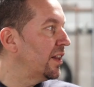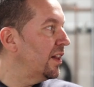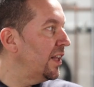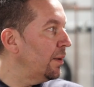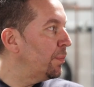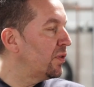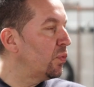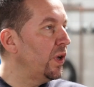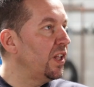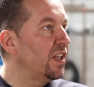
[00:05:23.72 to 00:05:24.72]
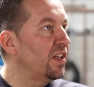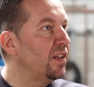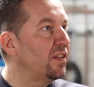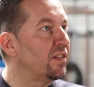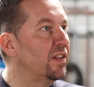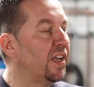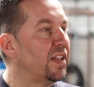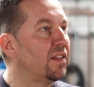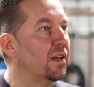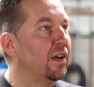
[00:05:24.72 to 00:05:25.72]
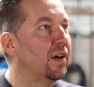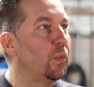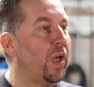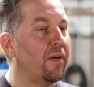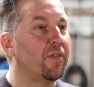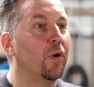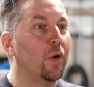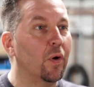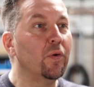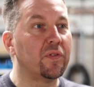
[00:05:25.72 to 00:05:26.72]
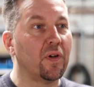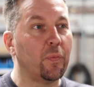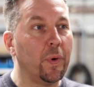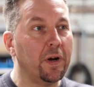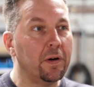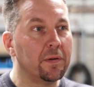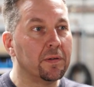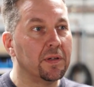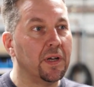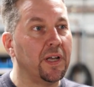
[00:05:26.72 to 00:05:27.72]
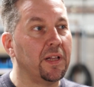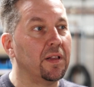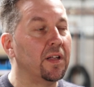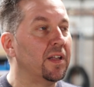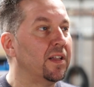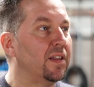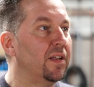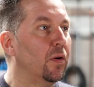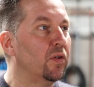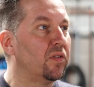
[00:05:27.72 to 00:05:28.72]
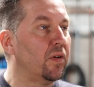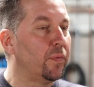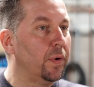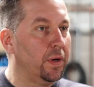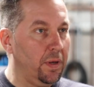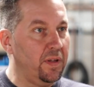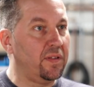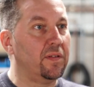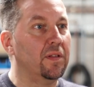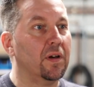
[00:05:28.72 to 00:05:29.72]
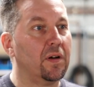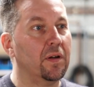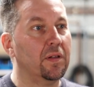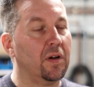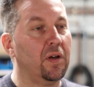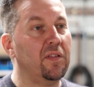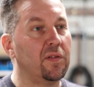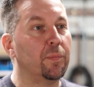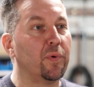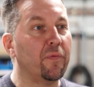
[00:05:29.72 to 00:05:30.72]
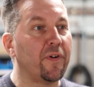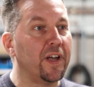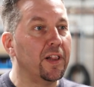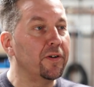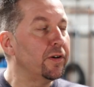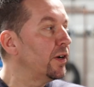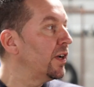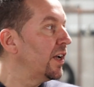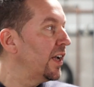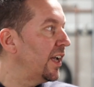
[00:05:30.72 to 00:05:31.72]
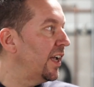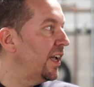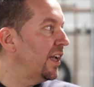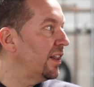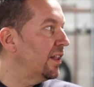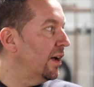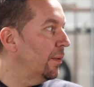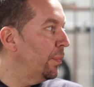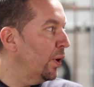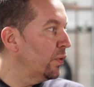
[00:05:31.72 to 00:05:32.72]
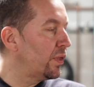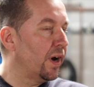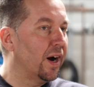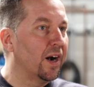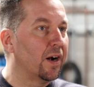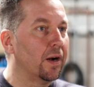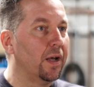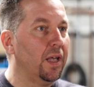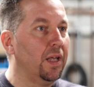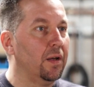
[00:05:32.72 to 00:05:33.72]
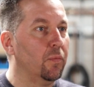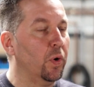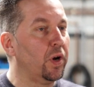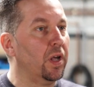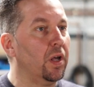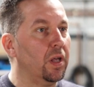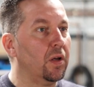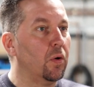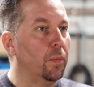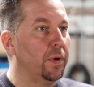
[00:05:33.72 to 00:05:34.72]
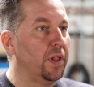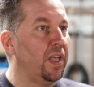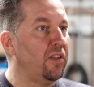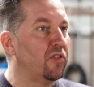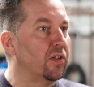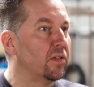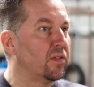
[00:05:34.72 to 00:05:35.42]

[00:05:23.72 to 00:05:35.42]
The link between is that we have our own software, and the own software is the Giesen profiler, and both are working in combination.